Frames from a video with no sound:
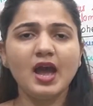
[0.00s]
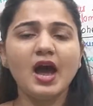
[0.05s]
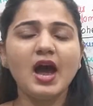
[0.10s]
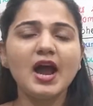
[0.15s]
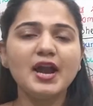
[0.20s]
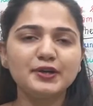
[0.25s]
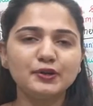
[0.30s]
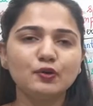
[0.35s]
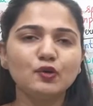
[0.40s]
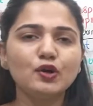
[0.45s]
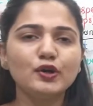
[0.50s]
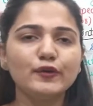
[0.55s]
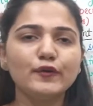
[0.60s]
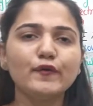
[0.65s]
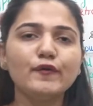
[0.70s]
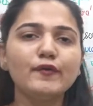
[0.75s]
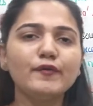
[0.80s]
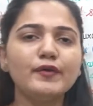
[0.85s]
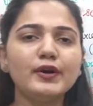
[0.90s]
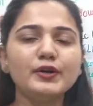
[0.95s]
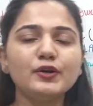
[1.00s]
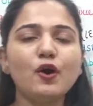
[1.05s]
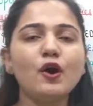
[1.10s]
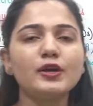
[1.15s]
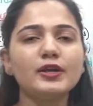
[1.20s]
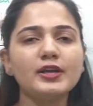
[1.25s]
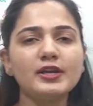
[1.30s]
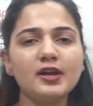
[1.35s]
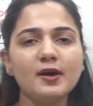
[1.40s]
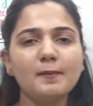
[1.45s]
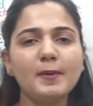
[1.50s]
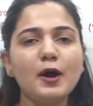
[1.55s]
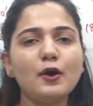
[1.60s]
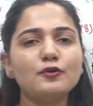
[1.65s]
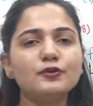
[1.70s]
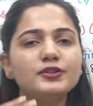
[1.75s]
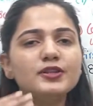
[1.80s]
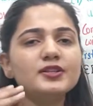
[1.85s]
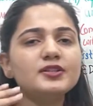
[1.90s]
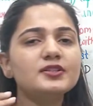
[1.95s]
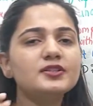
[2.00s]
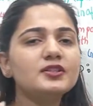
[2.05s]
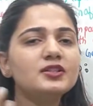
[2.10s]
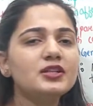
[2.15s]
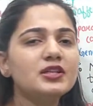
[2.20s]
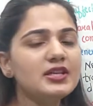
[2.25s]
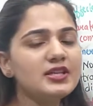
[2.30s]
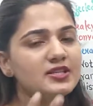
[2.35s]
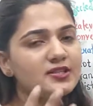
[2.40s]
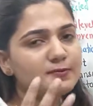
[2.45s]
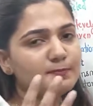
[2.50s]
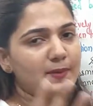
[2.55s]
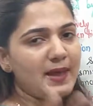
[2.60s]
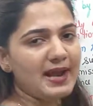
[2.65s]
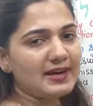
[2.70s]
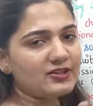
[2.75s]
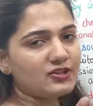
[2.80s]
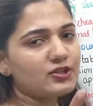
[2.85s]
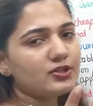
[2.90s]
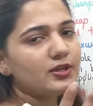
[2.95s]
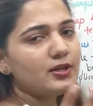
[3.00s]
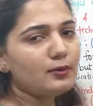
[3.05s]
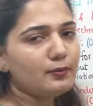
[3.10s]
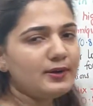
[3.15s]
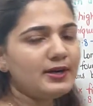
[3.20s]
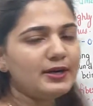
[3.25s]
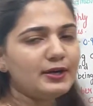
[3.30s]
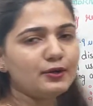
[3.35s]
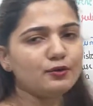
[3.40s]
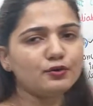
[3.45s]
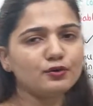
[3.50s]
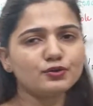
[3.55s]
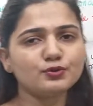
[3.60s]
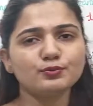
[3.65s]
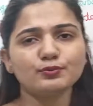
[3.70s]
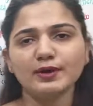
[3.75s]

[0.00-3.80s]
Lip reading: I told you we were talking about the three spectral windows.